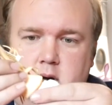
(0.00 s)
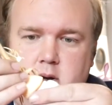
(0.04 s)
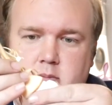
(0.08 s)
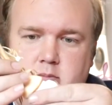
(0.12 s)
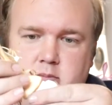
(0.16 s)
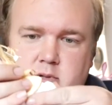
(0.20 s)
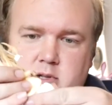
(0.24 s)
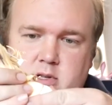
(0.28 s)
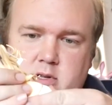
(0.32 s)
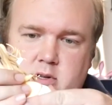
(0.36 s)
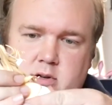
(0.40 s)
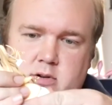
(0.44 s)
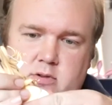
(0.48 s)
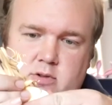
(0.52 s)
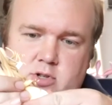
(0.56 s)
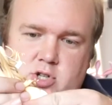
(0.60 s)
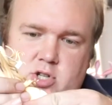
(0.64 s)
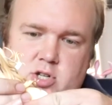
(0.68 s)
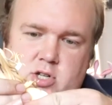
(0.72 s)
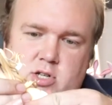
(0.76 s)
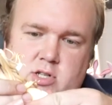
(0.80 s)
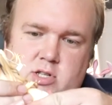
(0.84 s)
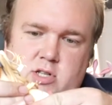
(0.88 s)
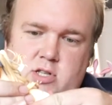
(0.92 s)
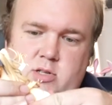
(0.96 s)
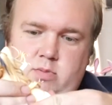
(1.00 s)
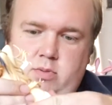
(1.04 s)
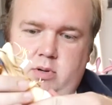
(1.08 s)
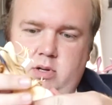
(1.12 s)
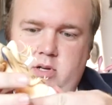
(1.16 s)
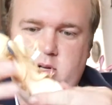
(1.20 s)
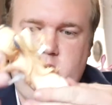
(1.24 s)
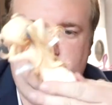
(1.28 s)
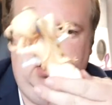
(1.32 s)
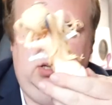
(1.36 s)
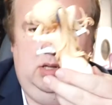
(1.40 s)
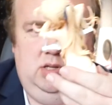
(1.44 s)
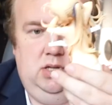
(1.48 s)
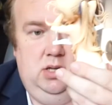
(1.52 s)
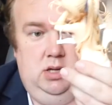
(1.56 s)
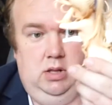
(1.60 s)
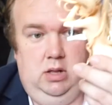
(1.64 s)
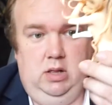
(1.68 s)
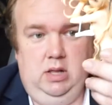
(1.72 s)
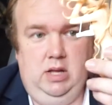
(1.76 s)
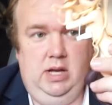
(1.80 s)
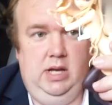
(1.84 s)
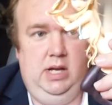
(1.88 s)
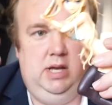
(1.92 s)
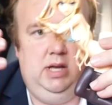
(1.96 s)
So she displays
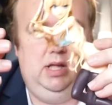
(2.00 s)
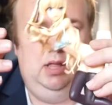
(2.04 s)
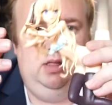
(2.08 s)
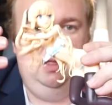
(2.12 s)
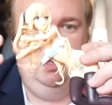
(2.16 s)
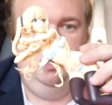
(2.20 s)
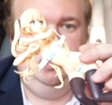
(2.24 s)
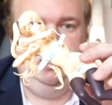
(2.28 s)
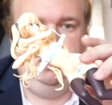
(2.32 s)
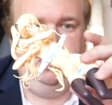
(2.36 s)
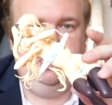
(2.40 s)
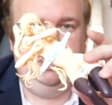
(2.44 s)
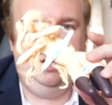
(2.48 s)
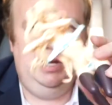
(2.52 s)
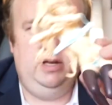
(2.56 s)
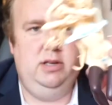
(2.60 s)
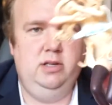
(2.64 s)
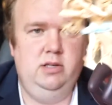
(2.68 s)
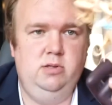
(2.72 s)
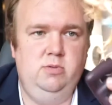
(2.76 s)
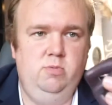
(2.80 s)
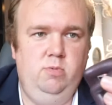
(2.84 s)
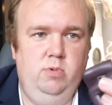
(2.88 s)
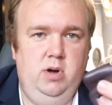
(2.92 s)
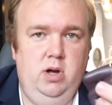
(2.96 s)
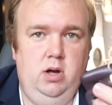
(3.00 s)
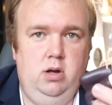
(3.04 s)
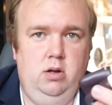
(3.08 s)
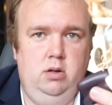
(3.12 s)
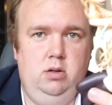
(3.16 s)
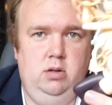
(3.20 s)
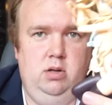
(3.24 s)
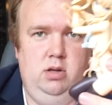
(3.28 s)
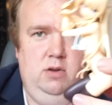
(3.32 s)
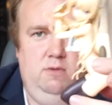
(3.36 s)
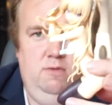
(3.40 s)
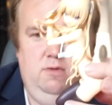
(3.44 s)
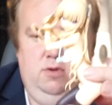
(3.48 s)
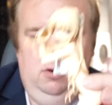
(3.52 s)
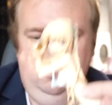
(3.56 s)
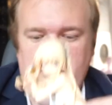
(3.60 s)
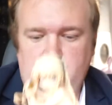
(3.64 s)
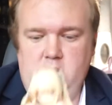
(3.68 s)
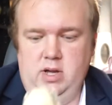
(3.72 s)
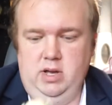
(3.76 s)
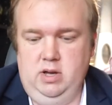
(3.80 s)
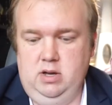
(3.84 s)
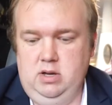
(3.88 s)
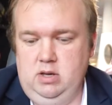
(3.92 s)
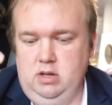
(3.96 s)
like this as well. If you
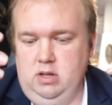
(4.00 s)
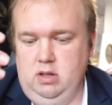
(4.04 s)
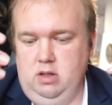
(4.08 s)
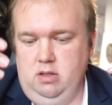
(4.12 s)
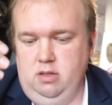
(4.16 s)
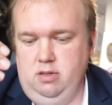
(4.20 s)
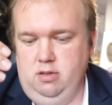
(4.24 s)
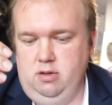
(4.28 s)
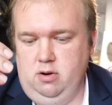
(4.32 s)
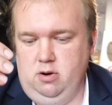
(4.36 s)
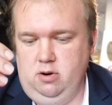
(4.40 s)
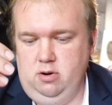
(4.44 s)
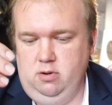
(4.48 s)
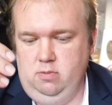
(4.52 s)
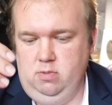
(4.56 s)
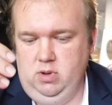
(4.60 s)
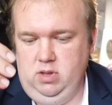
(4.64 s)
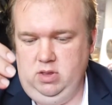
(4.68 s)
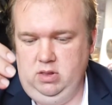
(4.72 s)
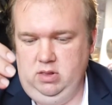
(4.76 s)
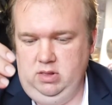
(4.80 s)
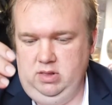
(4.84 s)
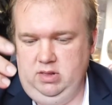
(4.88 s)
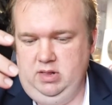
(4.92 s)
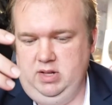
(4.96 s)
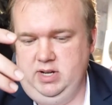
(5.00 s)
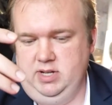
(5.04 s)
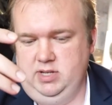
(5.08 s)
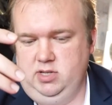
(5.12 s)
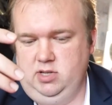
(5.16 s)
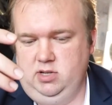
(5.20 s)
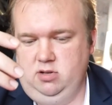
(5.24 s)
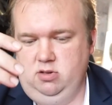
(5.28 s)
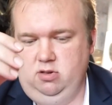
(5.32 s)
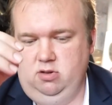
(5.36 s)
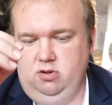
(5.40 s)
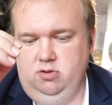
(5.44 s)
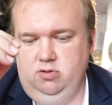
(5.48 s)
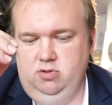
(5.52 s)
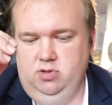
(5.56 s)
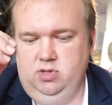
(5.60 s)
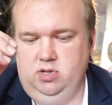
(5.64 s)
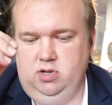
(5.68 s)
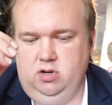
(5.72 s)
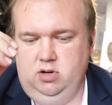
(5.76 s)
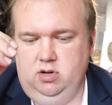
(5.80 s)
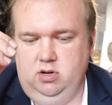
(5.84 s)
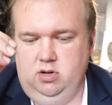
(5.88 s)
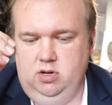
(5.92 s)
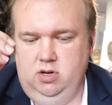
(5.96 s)
like her with less clothes
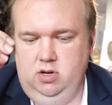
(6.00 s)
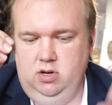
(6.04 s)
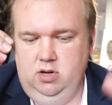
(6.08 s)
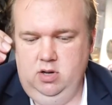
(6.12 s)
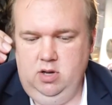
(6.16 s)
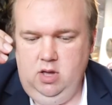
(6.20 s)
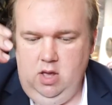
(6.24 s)
on,